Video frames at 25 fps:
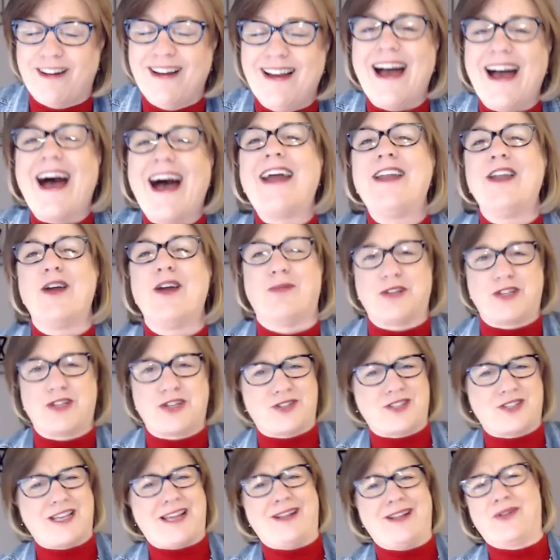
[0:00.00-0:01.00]
I know what you're
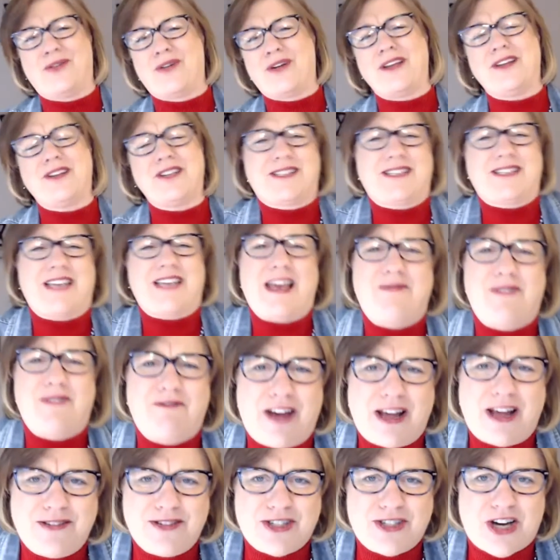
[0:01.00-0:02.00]
saying, Laurie, you just gave him
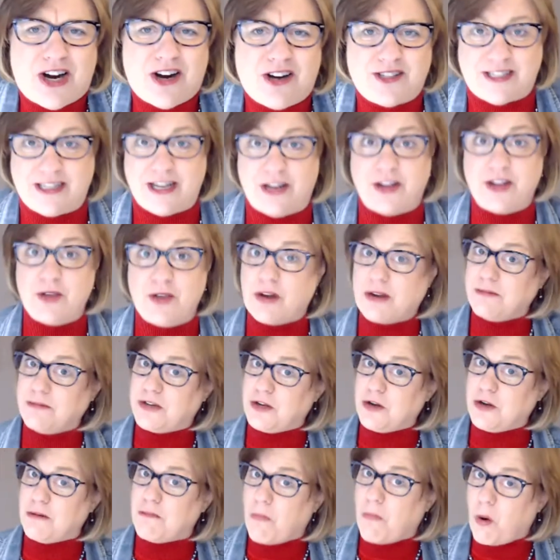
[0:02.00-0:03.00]
5 stars and now you want him to
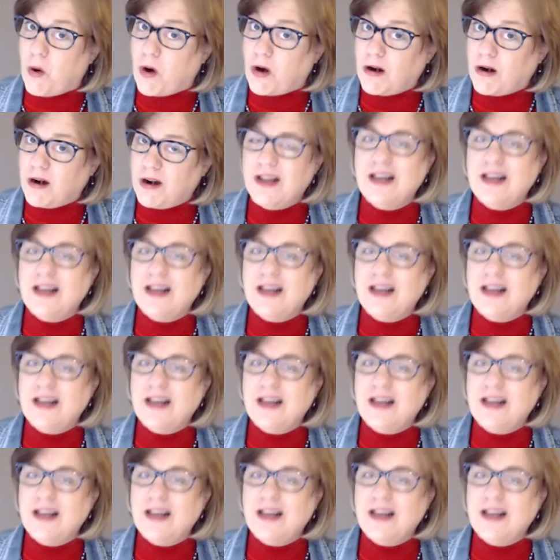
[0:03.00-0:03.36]
do more?